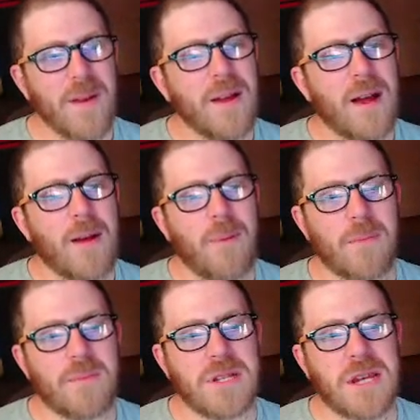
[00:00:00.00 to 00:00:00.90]

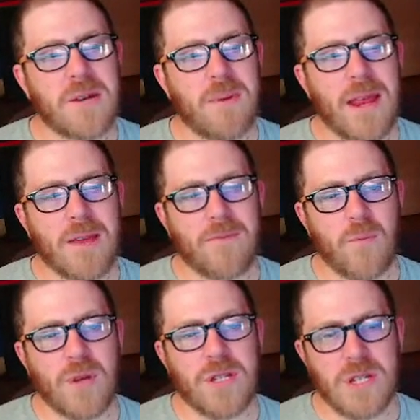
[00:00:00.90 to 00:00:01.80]
Upon regenerating from
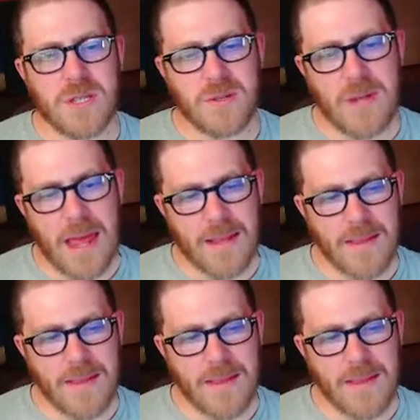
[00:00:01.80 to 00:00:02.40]
Rishi Sunak,